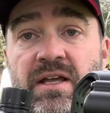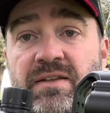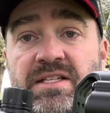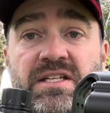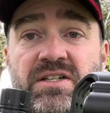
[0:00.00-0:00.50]

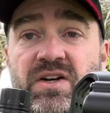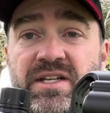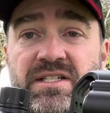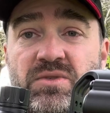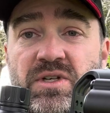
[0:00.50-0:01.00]
That's under
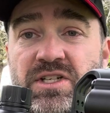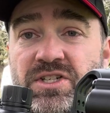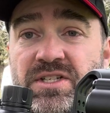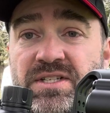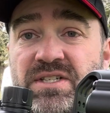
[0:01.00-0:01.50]
ideal
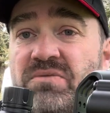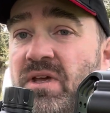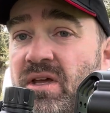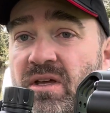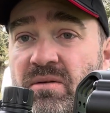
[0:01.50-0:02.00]
conditions.
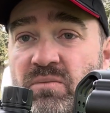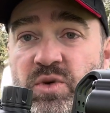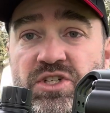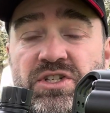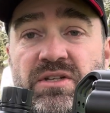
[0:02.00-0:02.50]

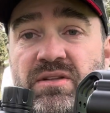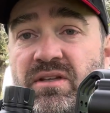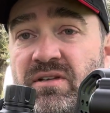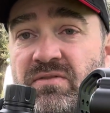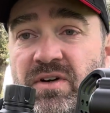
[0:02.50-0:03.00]
Moisture,
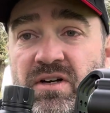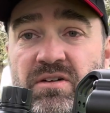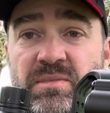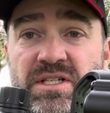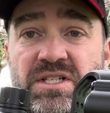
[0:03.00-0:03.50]
the
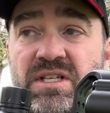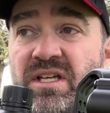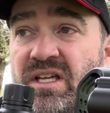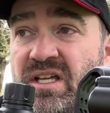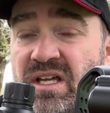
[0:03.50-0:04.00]
environment,
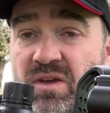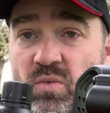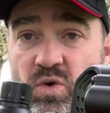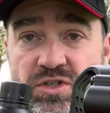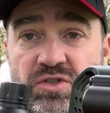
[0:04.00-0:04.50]

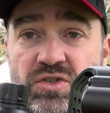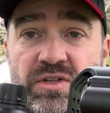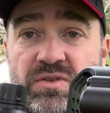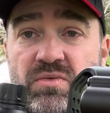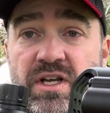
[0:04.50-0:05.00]
what you're
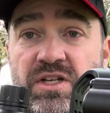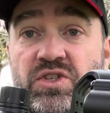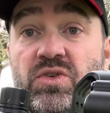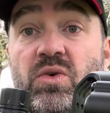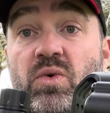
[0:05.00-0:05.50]
trying to
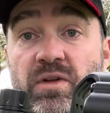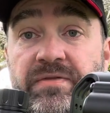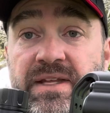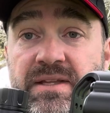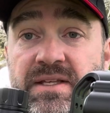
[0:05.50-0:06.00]
range, all
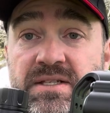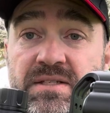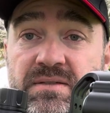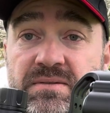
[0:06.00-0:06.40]
affect things.